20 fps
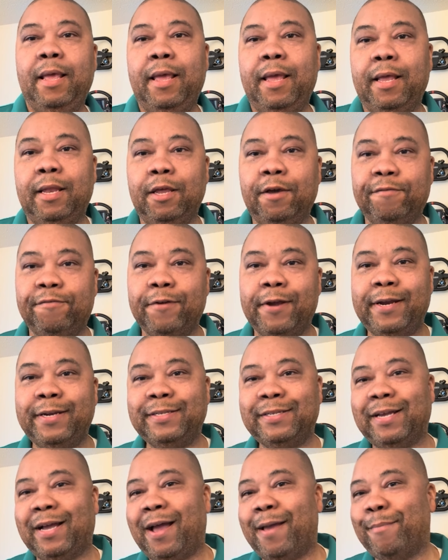Hello
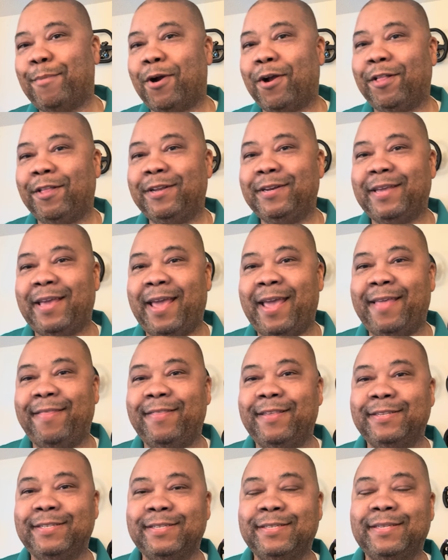friends, I'm Marlon and
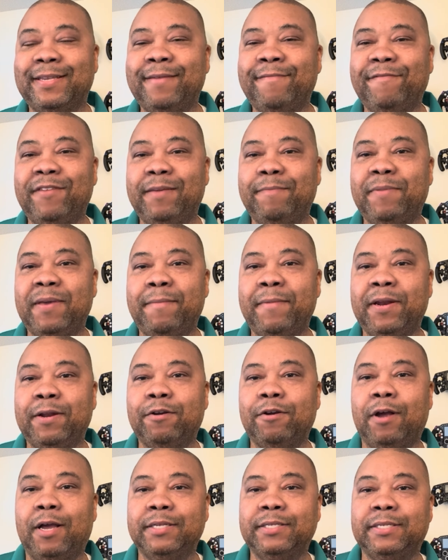this is MV Pittman
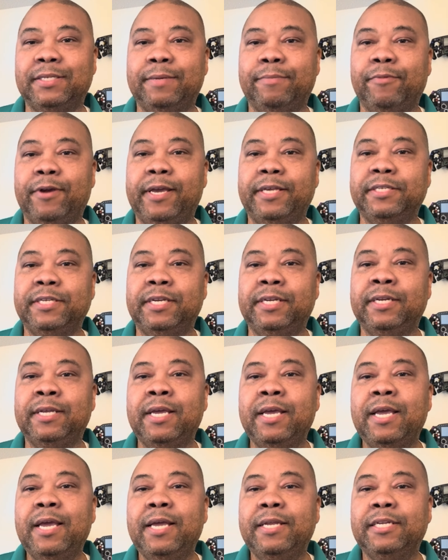Cross Sim Racing.
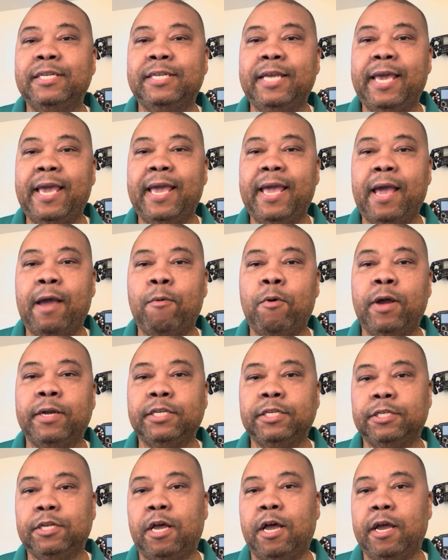Today I want to
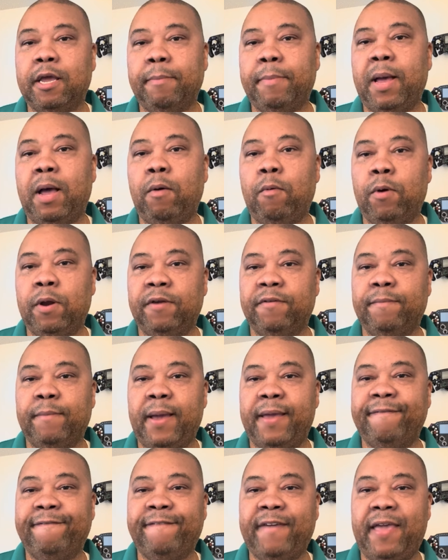talk about one of
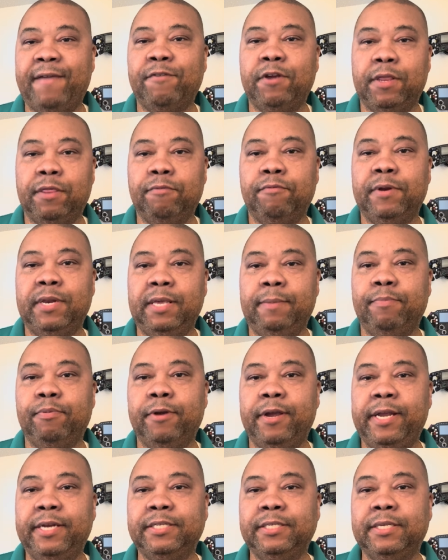my favorite 3D
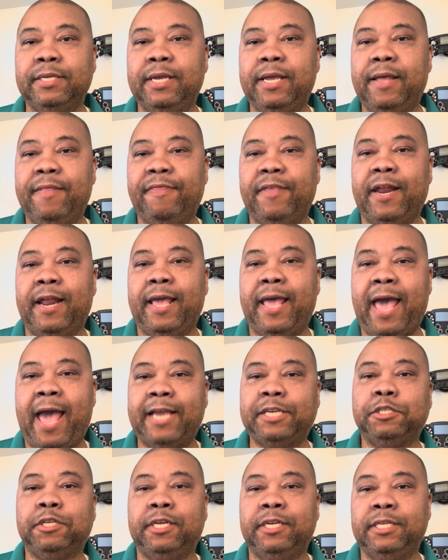prints that I
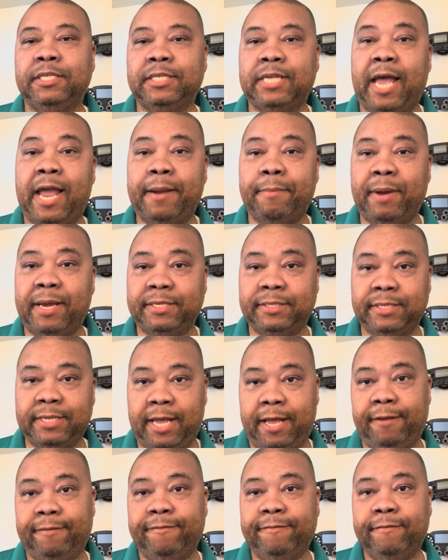actually designed
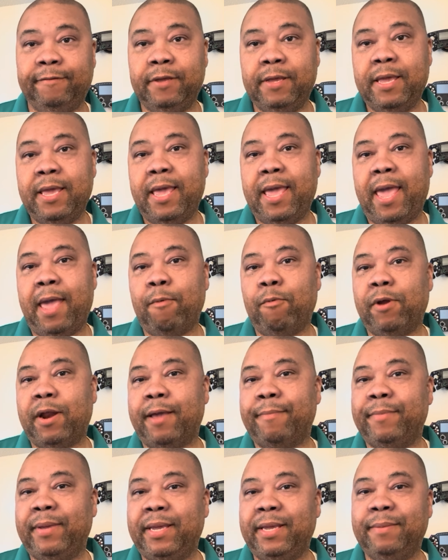myself. And what I
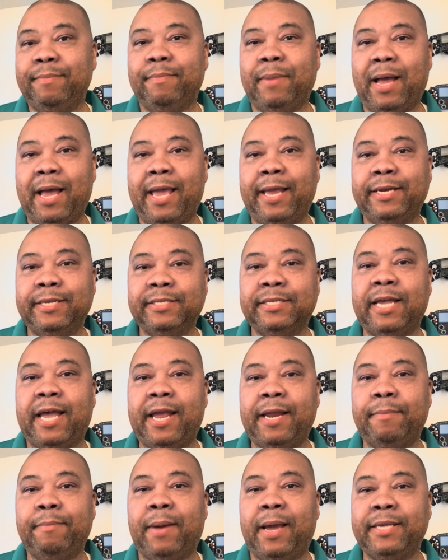mean by
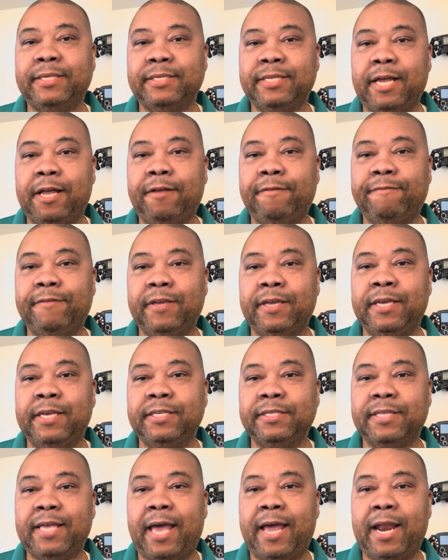design myself
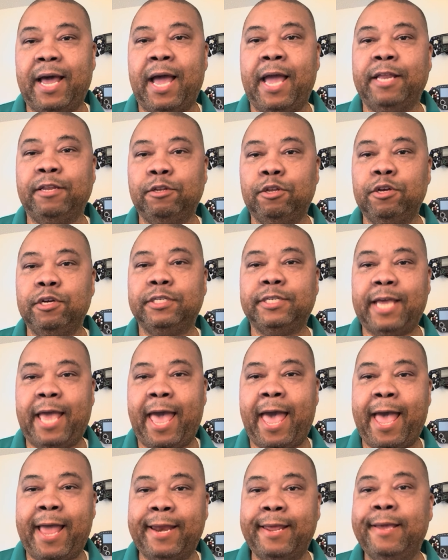is that I looked
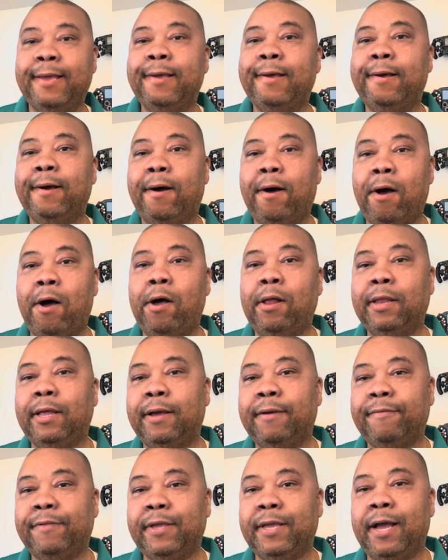at all
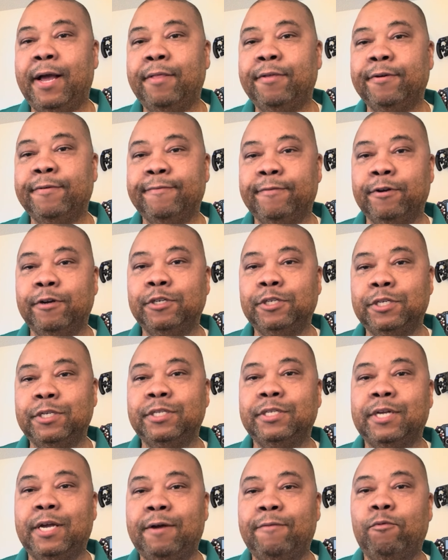of the other
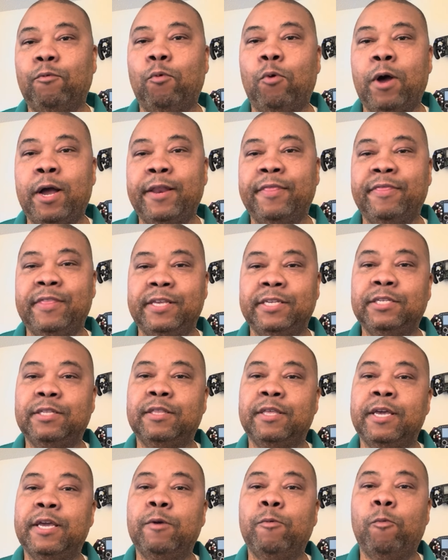versions of what this
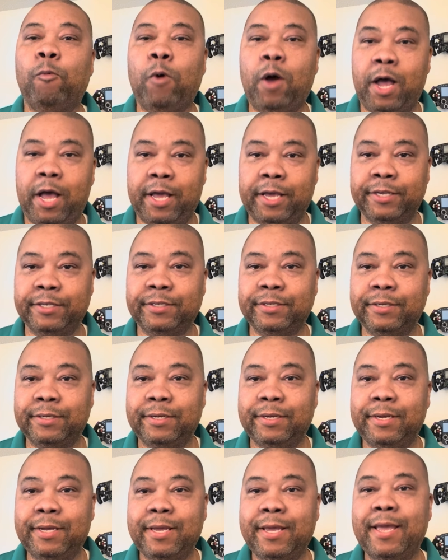thing was
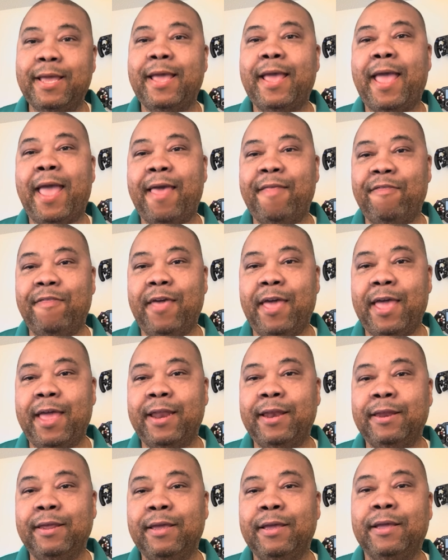and
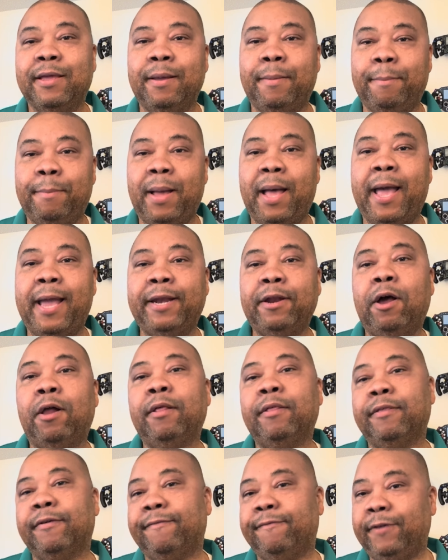then combined all
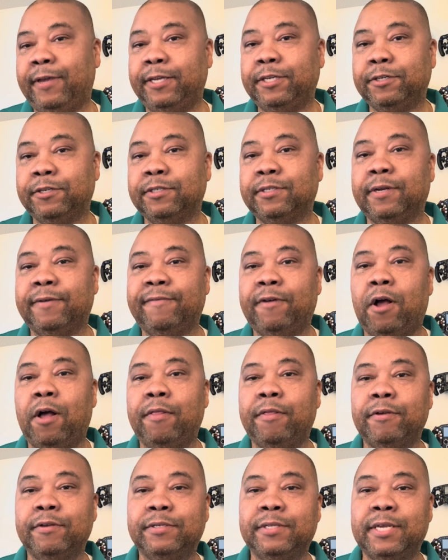of the features of all
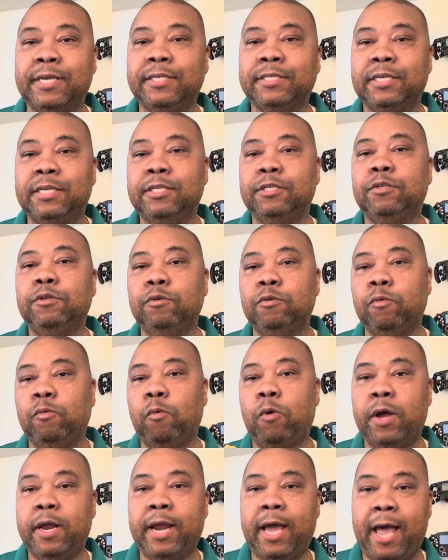those things into
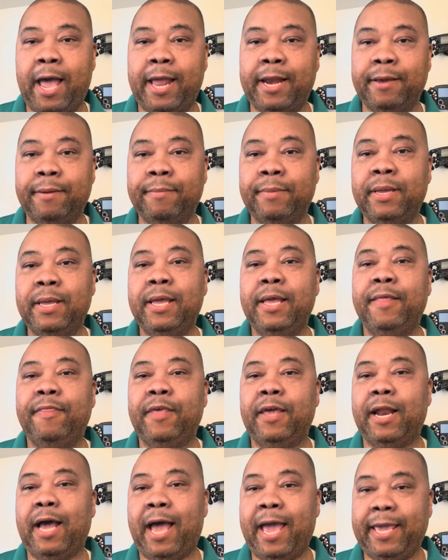one item
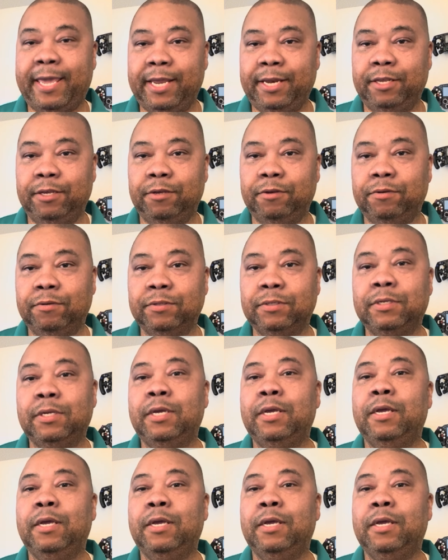that I can use